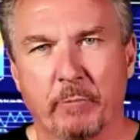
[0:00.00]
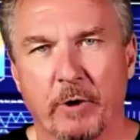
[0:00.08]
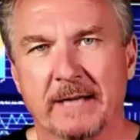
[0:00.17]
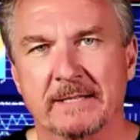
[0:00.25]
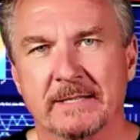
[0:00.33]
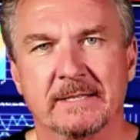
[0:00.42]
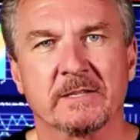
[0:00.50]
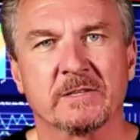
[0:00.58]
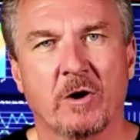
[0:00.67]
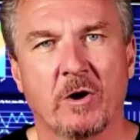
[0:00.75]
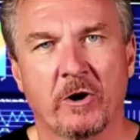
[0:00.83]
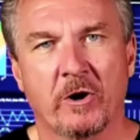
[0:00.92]

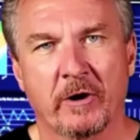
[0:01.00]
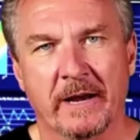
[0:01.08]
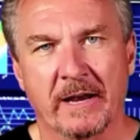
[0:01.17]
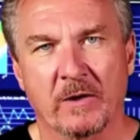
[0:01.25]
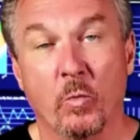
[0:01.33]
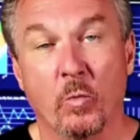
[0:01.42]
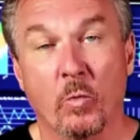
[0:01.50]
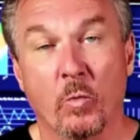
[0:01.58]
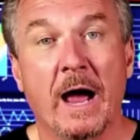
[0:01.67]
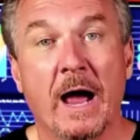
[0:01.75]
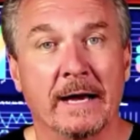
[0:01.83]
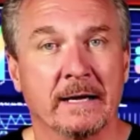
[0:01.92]
processes are and
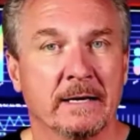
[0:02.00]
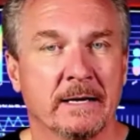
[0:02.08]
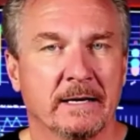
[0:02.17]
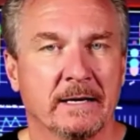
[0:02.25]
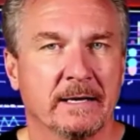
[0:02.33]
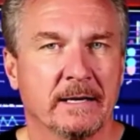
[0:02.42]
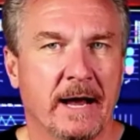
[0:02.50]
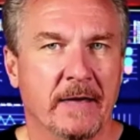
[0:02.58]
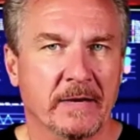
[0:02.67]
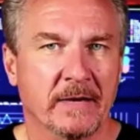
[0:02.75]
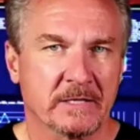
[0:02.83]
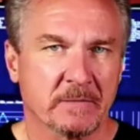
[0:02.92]
why,
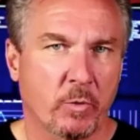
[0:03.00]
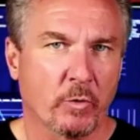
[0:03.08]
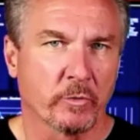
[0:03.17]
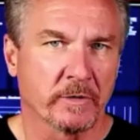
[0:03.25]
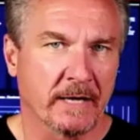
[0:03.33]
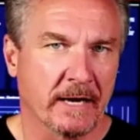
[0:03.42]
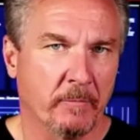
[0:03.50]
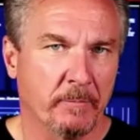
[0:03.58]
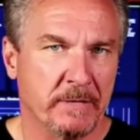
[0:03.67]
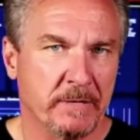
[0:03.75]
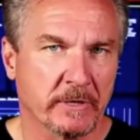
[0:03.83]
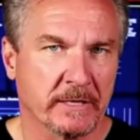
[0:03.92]
I think is important to
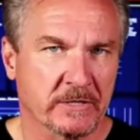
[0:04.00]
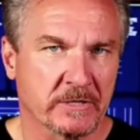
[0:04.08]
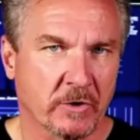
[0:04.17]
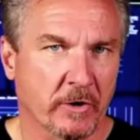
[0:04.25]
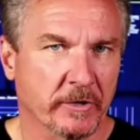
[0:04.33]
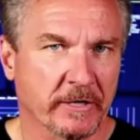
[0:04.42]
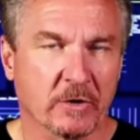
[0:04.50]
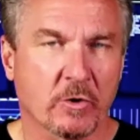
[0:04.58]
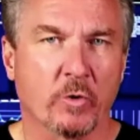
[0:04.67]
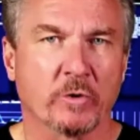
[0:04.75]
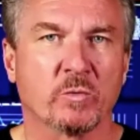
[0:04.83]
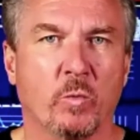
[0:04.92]
help people get started. And of
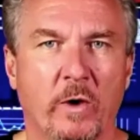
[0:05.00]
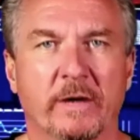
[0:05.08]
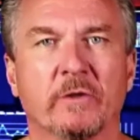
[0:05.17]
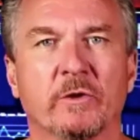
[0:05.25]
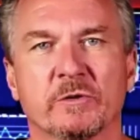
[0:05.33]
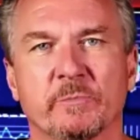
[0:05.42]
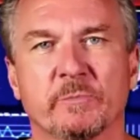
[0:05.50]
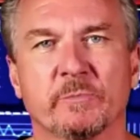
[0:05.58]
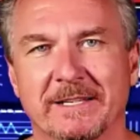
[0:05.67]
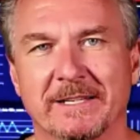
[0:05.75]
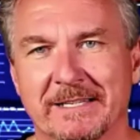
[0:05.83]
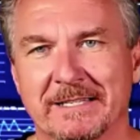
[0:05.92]
course, one of those
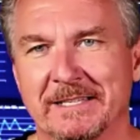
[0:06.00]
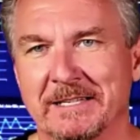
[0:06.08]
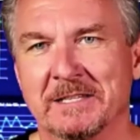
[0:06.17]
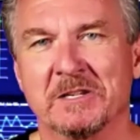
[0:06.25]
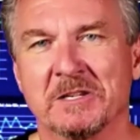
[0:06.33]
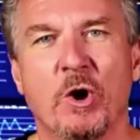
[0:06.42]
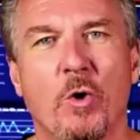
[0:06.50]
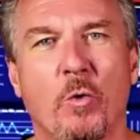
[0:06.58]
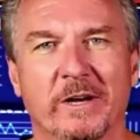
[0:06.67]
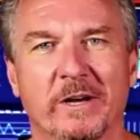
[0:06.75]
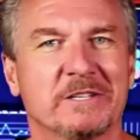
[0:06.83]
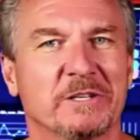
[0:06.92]
processes is,
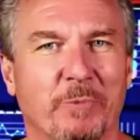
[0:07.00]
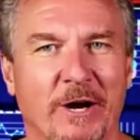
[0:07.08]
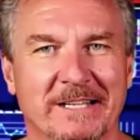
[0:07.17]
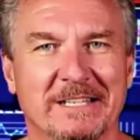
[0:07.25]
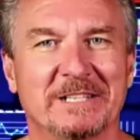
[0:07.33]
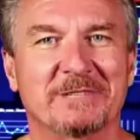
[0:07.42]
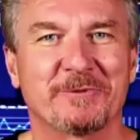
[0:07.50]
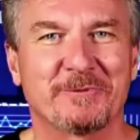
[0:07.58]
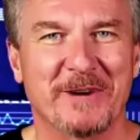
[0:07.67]
what is the process for